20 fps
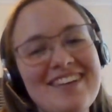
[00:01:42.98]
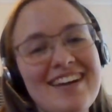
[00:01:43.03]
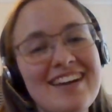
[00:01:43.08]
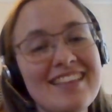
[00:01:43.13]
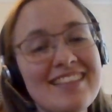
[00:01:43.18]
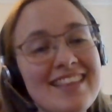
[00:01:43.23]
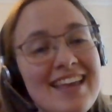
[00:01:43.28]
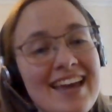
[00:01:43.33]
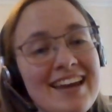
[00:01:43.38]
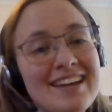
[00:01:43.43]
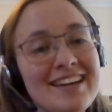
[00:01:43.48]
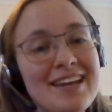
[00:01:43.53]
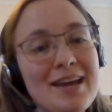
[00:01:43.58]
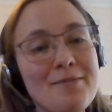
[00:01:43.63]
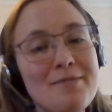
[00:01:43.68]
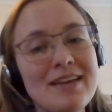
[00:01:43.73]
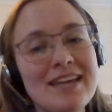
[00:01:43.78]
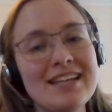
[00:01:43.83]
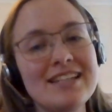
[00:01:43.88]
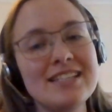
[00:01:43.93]
Then
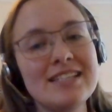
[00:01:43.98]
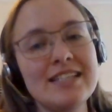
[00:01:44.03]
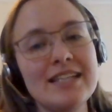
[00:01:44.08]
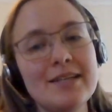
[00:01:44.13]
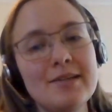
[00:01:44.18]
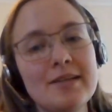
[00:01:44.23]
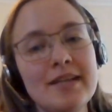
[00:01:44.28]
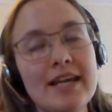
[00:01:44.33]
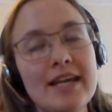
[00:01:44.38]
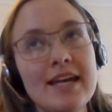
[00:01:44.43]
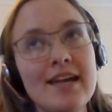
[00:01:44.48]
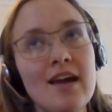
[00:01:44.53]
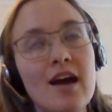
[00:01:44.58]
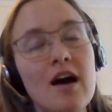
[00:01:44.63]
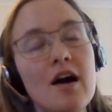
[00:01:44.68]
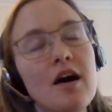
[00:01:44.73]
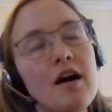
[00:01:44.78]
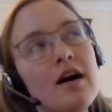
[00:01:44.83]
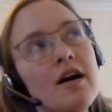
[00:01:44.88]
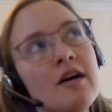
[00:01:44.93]
going into uni,
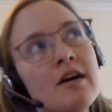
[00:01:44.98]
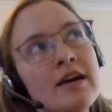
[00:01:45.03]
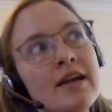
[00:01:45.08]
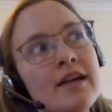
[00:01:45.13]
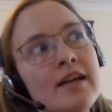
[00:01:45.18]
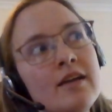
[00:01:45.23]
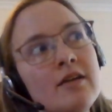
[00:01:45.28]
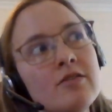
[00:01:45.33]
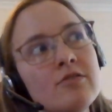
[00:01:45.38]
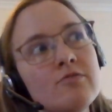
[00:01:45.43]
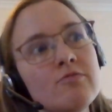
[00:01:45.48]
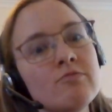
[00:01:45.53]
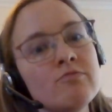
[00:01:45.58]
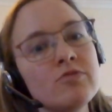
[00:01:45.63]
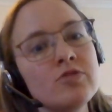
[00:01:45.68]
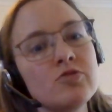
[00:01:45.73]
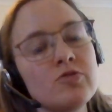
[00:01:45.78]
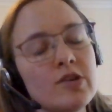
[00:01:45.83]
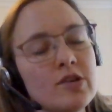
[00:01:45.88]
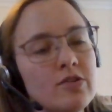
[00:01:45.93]
I
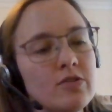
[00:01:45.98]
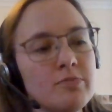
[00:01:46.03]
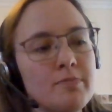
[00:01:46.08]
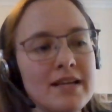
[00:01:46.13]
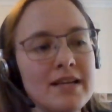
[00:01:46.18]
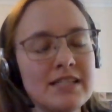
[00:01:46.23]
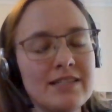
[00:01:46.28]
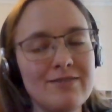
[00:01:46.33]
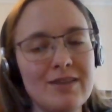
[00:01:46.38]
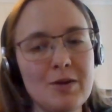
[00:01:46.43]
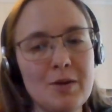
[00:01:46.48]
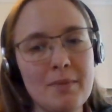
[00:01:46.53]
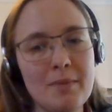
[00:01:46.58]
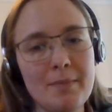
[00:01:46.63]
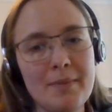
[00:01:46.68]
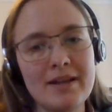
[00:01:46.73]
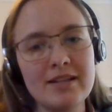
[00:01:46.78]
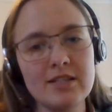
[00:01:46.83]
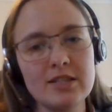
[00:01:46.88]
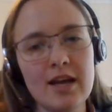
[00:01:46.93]
struggled massively with my
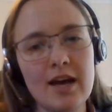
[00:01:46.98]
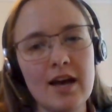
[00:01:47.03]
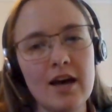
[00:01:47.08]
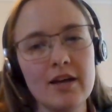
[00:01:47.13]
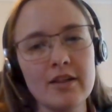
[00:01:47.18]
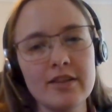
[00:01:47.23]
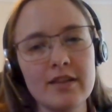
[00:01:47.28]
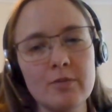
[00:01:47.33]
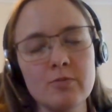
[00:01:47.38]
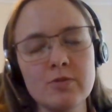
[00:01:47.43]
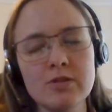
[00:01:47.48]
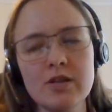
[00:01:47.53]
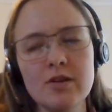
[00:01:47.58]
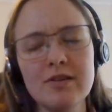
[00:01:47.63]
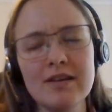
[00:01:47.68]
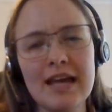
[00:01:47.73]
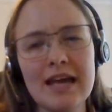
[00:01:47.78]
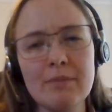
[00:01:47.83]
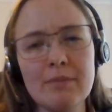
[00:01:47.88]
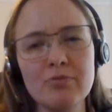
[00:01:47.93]
mental health and was
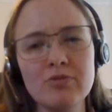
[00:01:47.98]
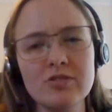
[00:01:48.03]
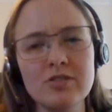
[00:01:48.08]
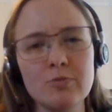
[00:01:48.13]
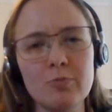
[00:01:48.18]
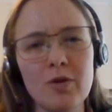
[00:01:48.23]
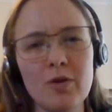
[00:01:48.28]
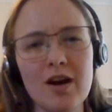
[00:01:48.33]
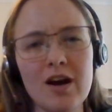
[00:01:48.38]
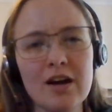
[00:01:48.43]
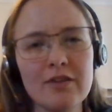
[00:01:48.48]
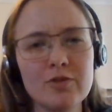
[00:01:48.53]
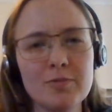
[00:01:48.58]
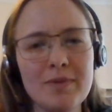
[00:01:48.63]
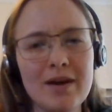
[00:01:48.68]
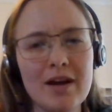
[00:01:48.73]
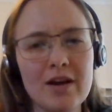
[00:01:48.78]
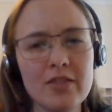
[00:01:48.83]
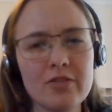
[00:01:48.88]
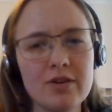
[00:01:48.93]
only able to work for
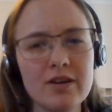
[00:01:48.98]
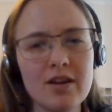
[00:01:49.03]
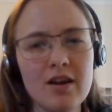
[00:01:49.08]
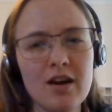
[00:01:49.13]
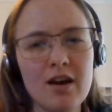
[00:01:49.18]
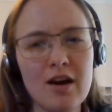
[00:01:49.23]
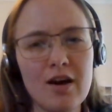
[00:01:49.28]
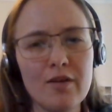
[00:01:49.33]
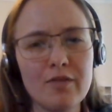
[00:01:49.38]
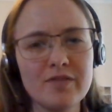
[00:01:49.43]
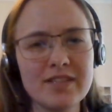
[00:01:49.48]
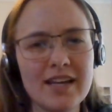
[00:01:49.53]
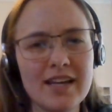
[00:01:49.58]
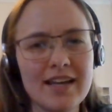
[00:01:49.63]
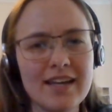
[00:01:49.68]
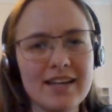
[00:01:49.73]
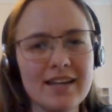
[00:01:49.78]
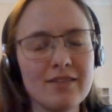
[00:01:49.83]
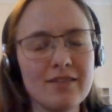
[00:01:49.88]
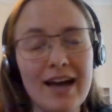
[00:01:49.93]
about three and a half
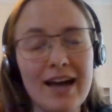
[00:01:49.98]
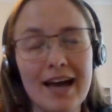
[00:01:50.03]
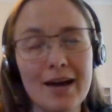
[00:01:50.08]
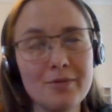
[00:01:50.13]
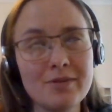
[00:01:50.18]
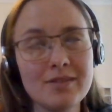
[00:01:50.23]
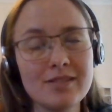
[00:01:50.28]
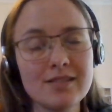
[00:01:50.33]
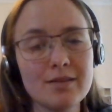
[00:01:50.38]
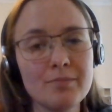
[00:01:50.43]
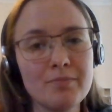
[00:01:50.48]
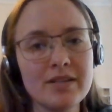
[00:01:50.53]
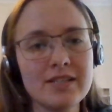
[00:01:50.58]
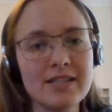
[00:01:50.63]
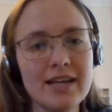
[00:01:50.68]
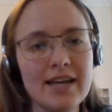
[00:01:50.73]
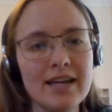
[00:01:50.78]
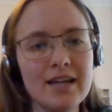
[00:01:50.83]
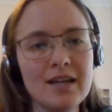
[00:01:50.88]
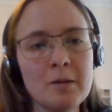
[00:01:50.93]
day of hours per
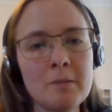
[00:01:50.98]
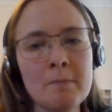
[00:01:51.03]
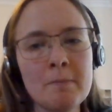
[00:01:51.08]
day.